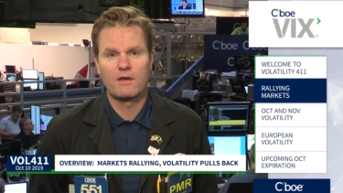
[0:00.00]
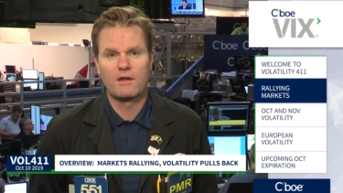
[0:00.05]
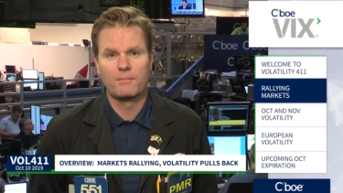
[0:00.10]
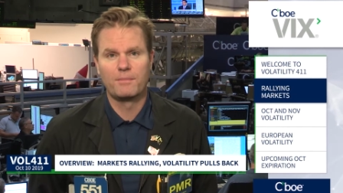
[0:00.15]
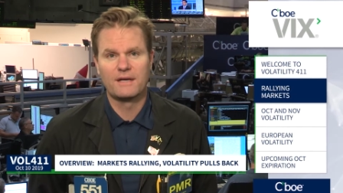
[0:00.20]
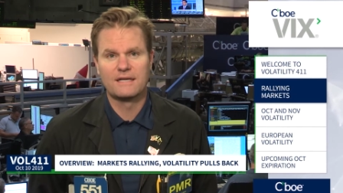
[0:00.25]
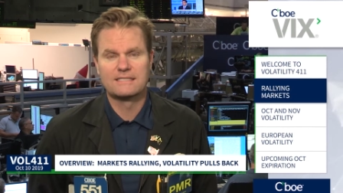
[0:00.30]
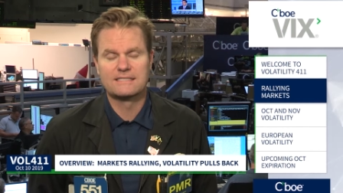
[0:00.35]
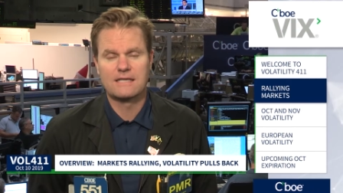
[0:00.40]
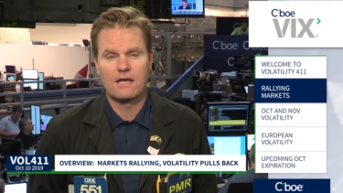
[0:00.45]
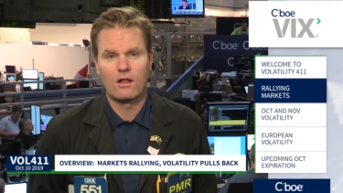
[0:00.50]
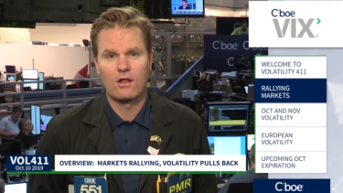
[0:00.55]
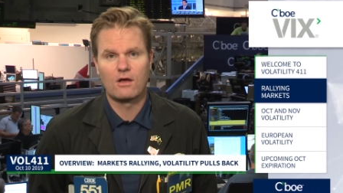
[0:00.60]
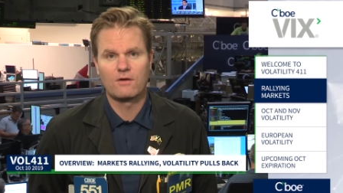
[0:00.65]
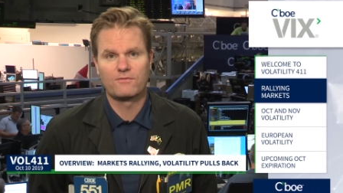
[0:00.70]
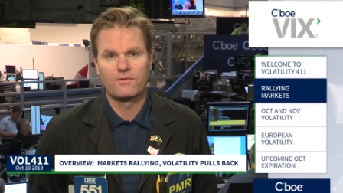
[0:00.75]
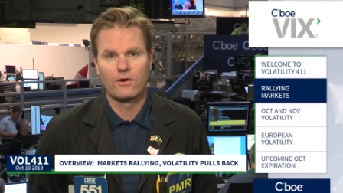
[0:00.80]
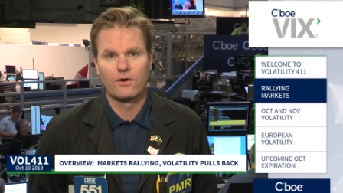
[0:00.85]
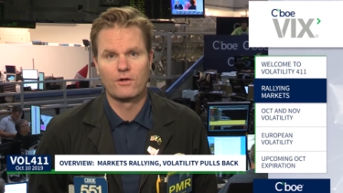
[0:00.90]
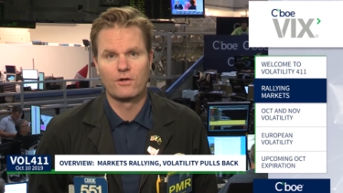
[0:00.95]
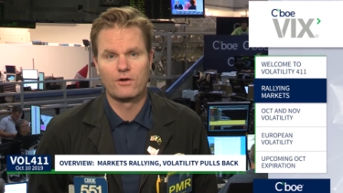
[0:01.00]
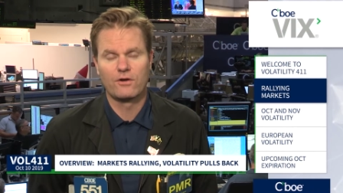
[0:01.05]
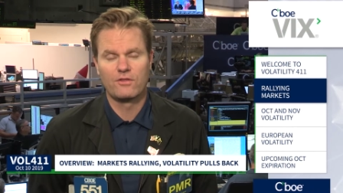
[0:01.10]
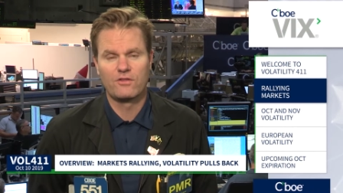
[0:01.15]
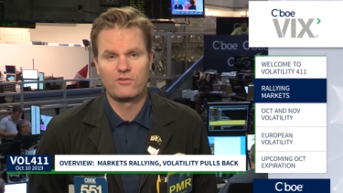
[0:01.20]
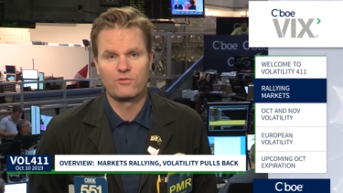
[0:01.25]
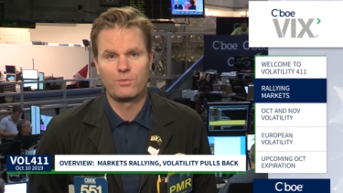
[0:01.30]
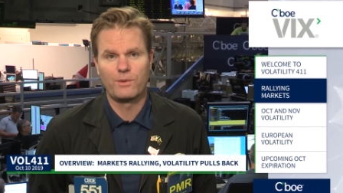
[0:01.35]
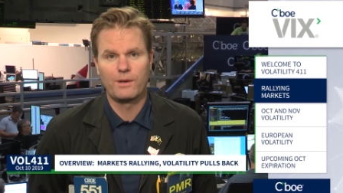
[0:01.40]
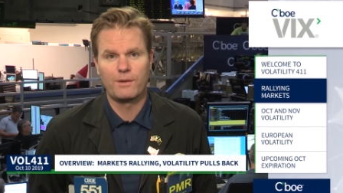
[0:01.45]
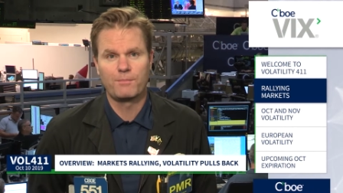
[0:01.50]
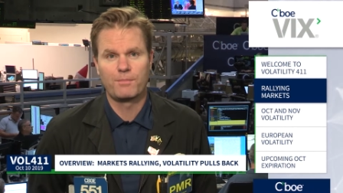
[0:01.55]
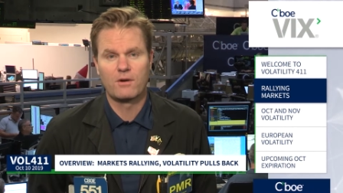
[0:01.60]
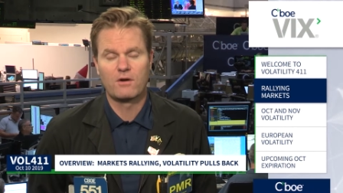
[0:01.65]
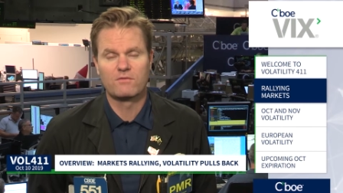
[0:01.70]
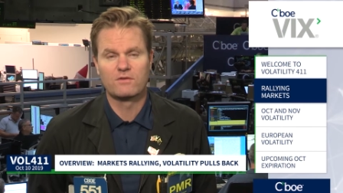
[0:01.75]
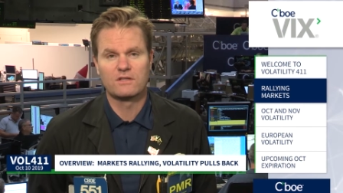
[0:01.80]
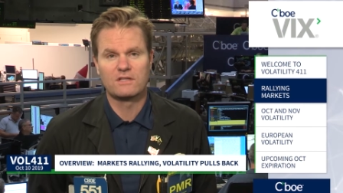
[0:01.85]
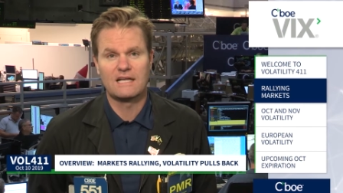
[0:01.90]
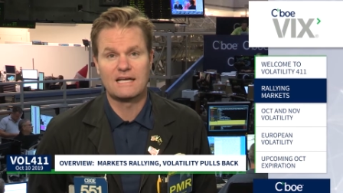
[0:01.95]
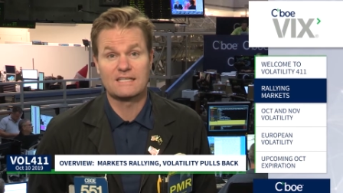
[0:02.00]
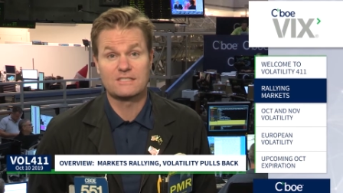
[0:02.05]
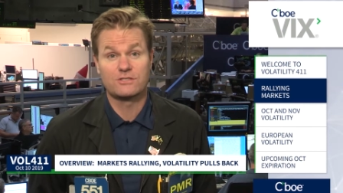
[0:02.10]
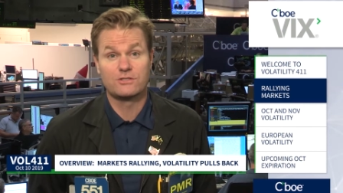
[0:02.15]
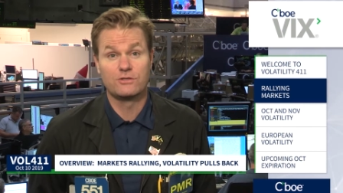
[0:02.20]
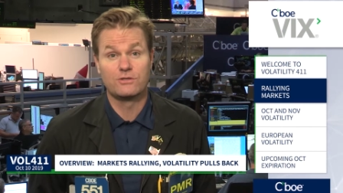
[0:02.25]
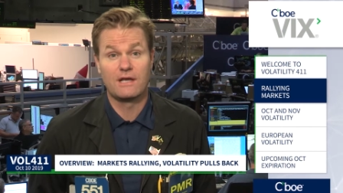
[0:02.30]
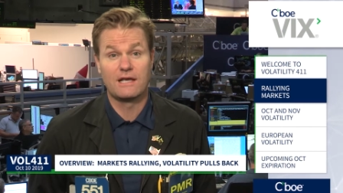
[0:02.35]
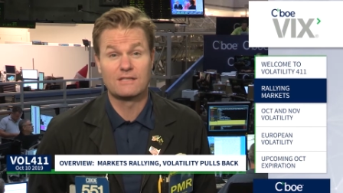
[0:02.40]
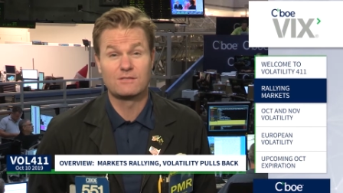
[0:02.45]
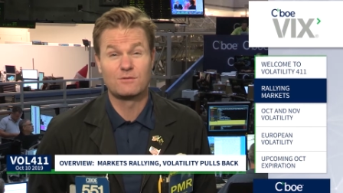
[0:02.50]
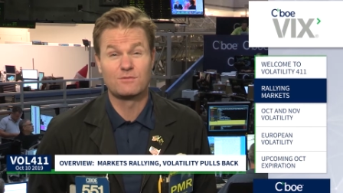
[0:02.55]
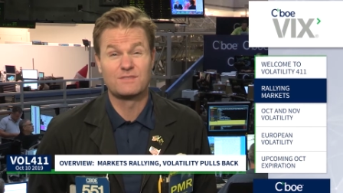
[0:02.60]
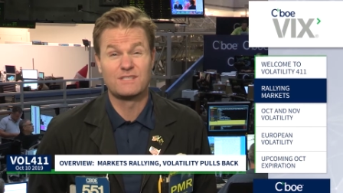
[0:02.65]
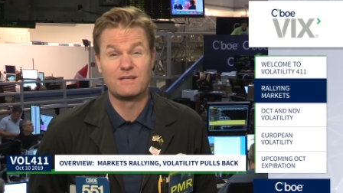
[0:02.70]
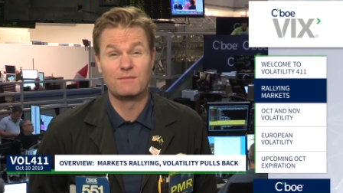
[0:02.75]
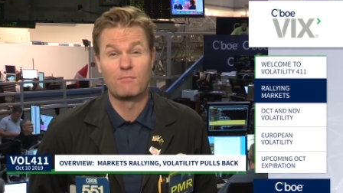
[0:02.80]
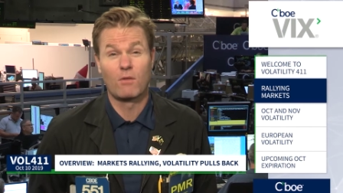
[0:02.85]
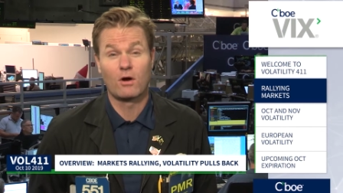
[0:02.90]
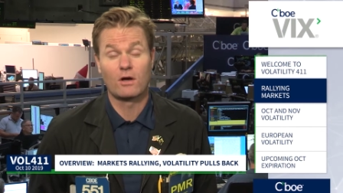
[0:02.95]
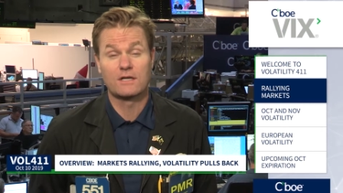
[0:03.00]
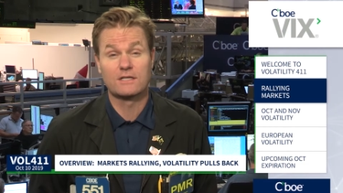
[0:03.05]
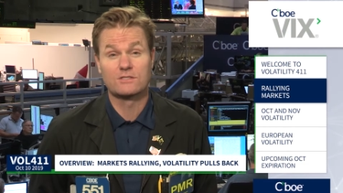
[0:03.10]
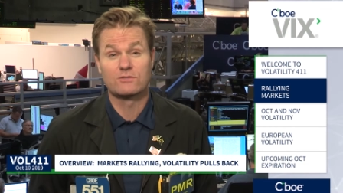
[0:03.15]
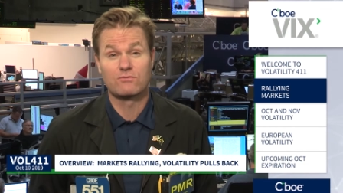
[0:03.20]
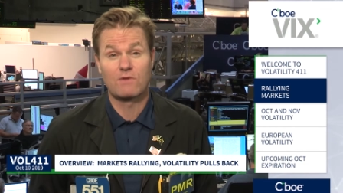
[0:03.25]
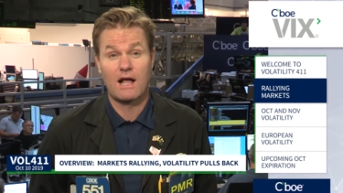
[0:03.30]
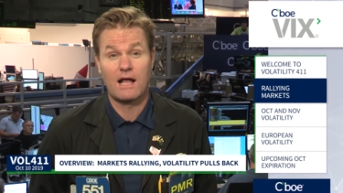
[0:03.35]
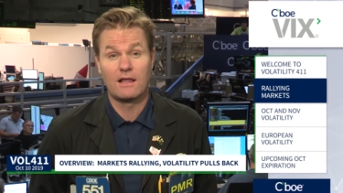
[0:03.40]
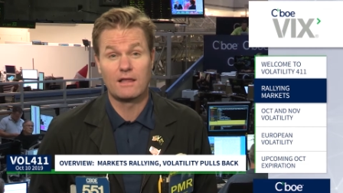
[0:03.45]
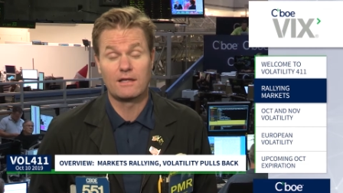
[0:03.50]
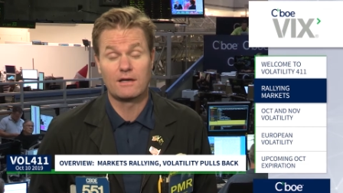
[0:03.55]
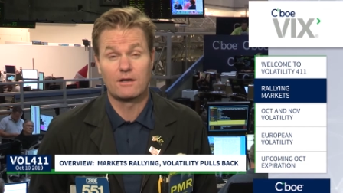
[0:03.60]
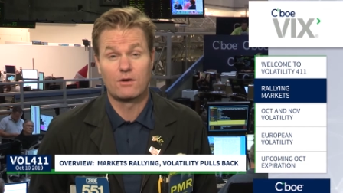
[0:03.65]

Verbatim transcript: We had a big sell-off earlier this week, but over the last two days, we've seen markets rally,